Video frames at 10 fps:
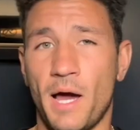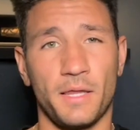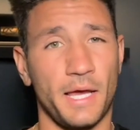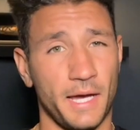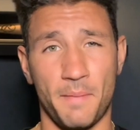
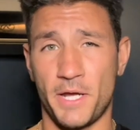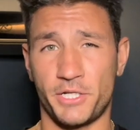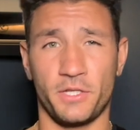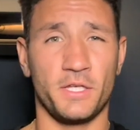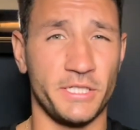after you guys
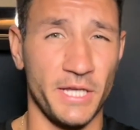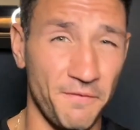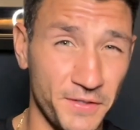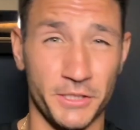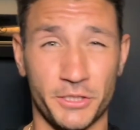have watched
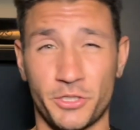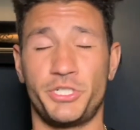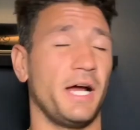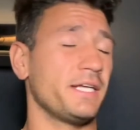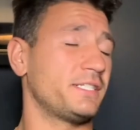the
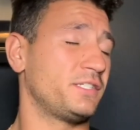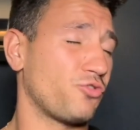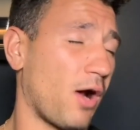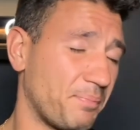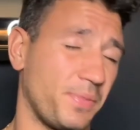previous video
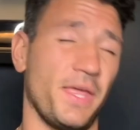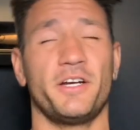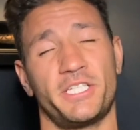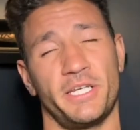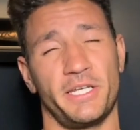where I
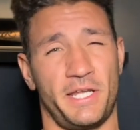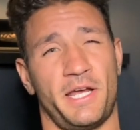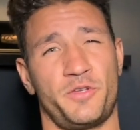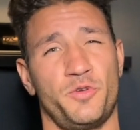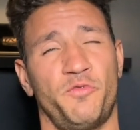reviewed the
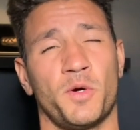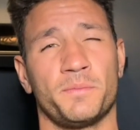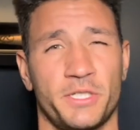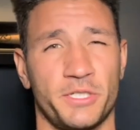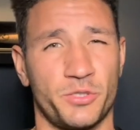other Nike
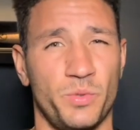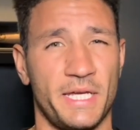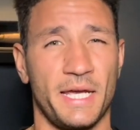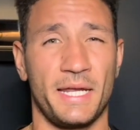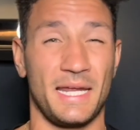City
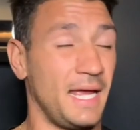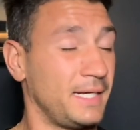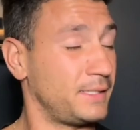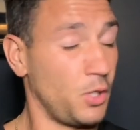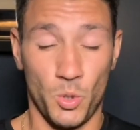Connect uniforms,